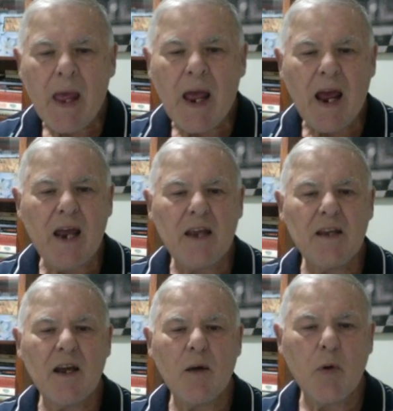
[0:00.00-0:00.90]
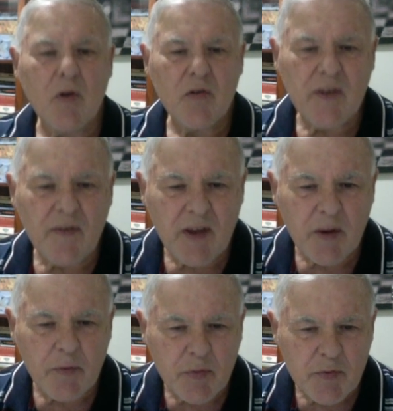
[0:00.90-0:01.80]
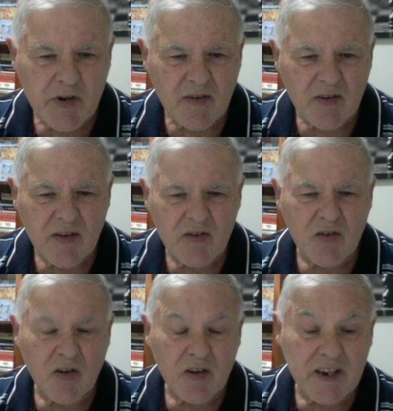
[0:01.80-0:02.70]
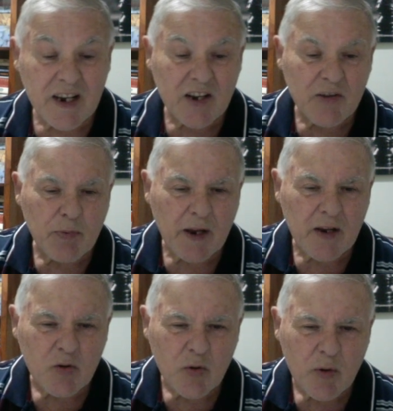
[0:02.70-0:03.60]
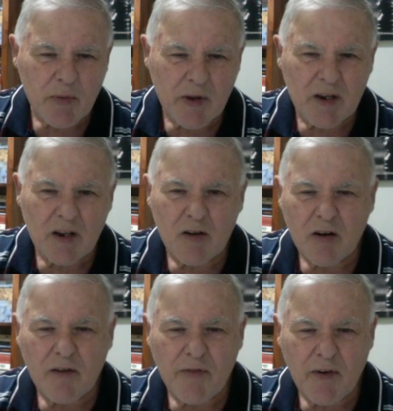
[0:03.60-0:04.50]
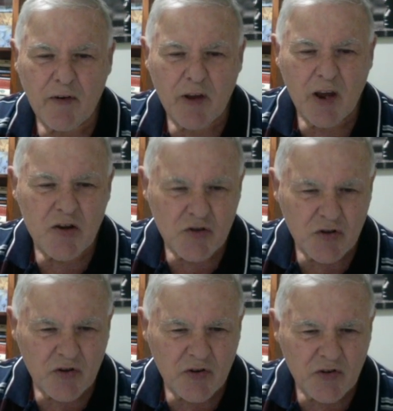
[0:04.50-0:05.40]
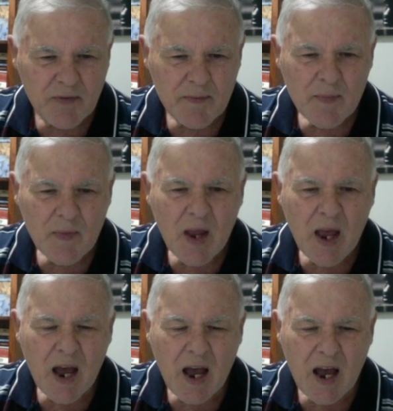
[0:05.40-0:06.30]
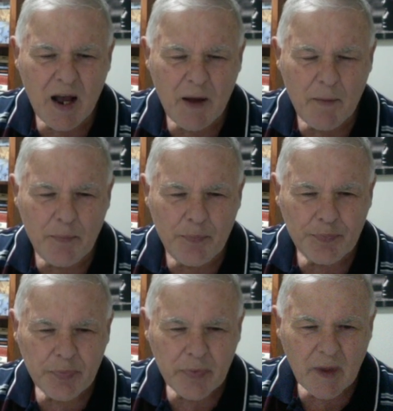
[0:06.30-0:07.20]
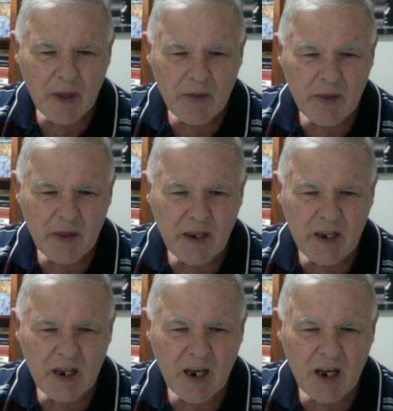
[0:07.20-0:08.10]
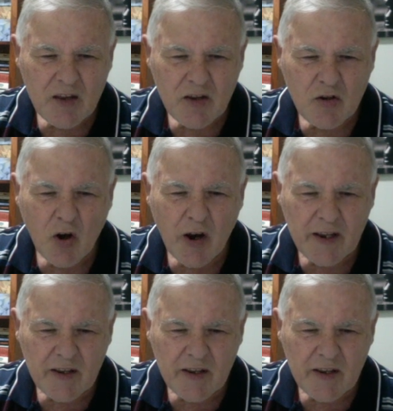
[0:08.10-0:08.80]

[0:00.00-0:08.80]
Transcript: And when I was giving him some chess lessons, I did explain to him that in a lot of variations, the knight